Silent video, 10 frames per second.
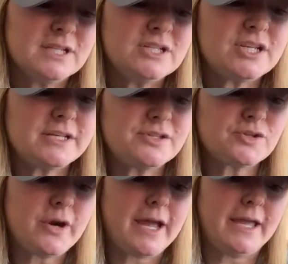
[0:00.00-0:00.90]
"Just
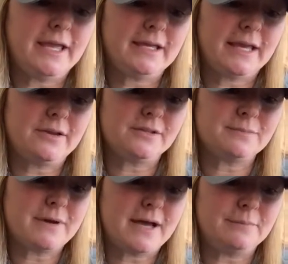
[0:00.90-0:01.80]
try it," Gail's
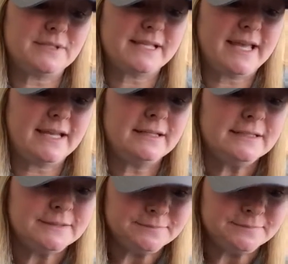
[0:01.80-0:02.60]
mom said,